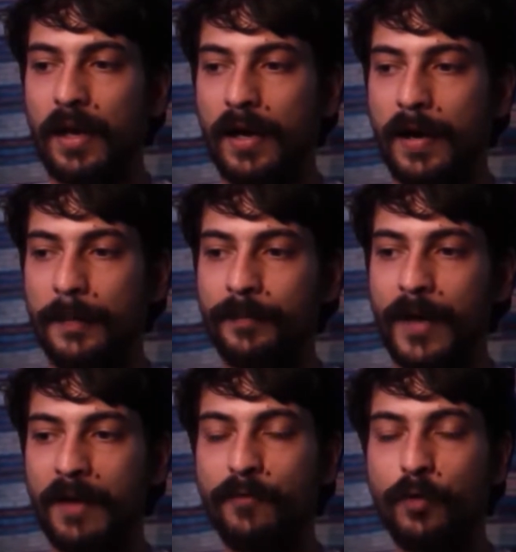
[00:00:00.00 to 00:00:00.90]

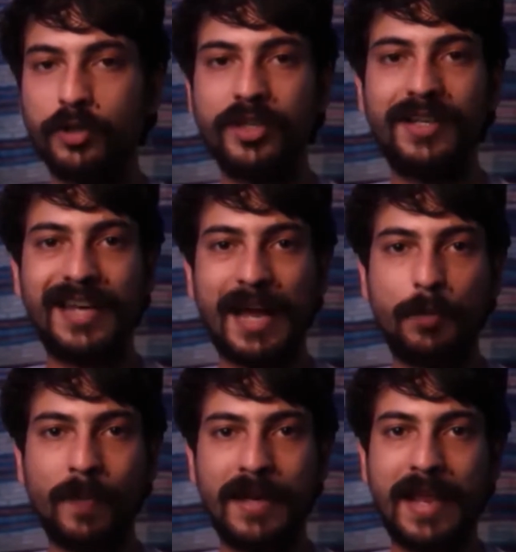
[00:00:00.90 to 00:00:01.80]
Unfortunately, I
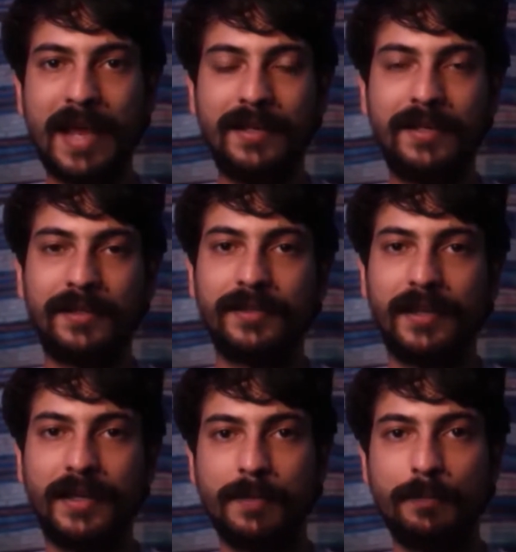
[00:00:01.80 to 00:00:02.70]
broke my leg
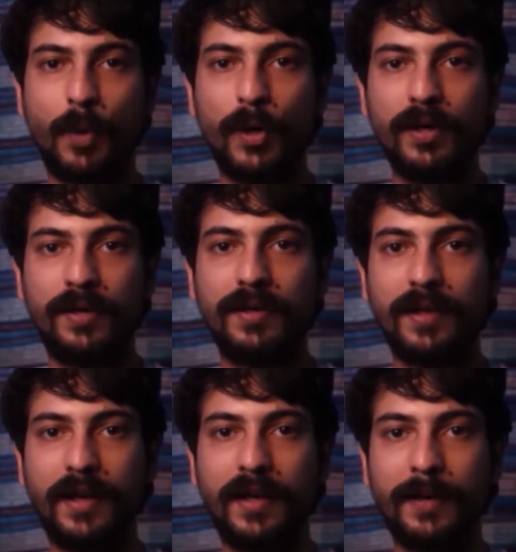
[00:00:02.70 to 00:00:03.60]
at some point.
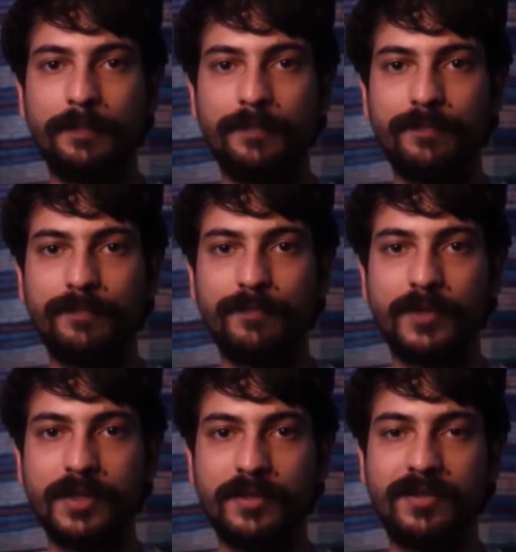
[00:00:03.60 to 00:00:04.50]

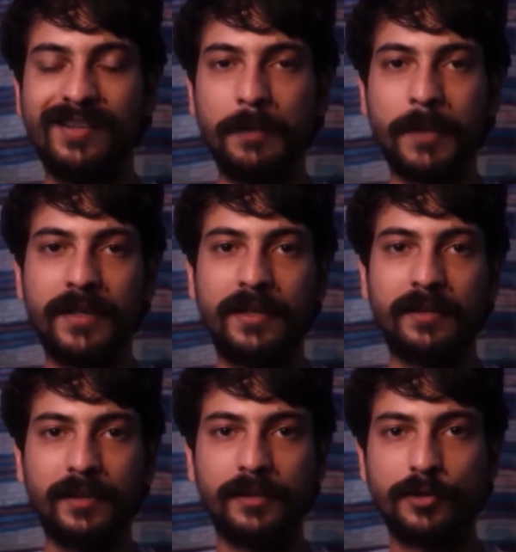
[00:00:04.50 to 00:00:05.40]
This derailed my
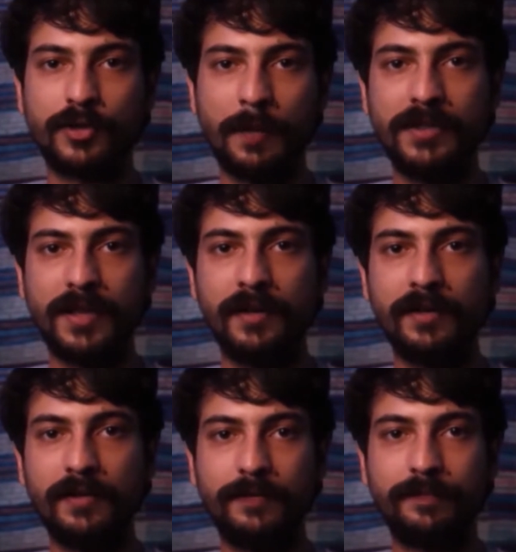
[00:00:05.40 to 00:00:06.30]
career to some extent.
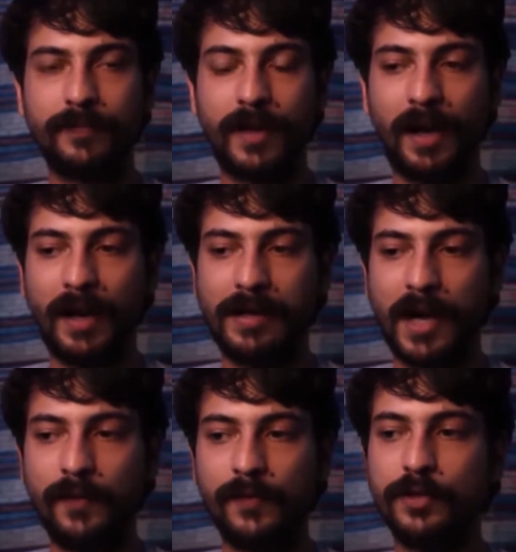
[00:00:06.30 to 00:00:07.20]
And
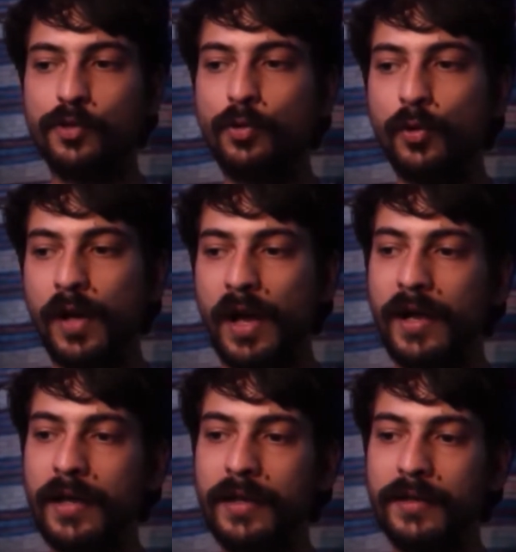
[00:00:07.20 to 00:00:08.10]
after school,
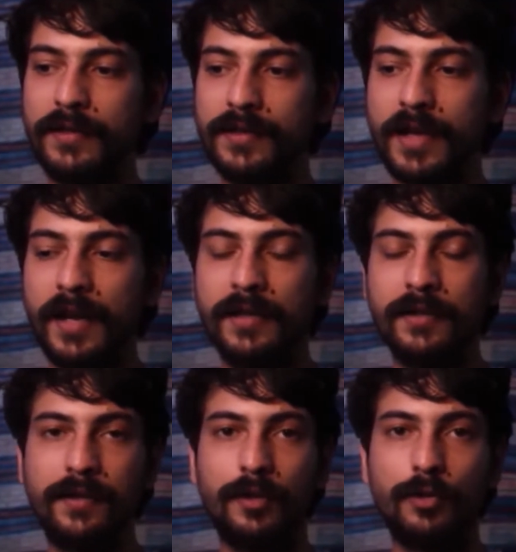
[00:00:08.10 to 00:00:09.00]
I
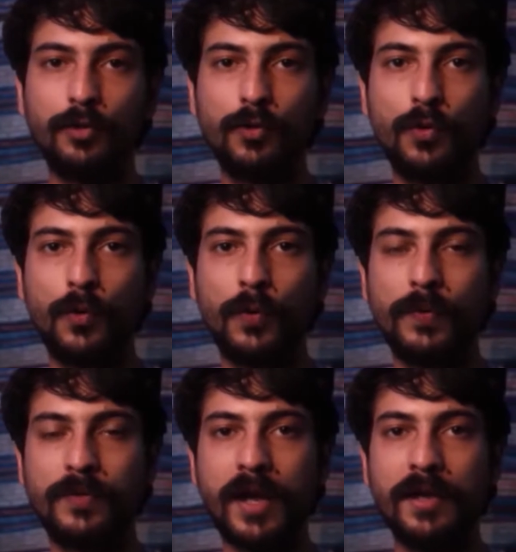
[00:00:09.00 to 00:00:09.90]
decided to
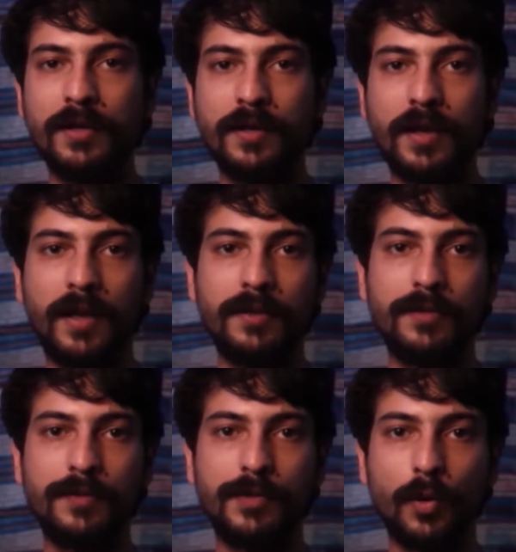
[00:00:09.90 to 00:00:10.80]
try
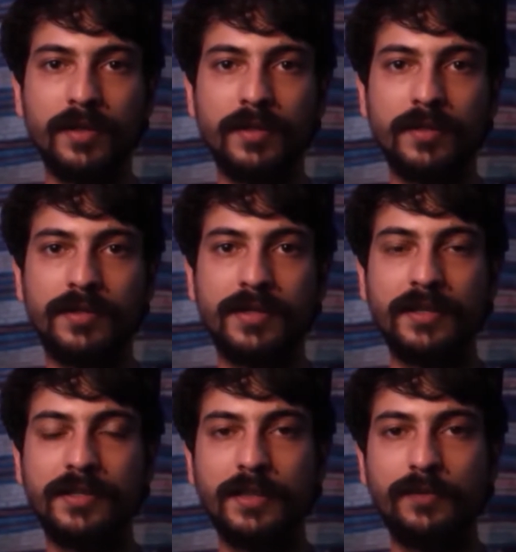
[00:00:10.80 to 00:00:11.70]
and join
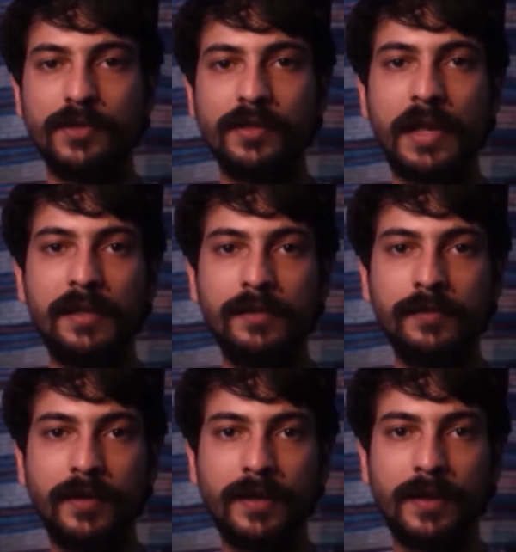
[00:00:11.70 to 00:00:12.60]
St. Stephen's in Delhi.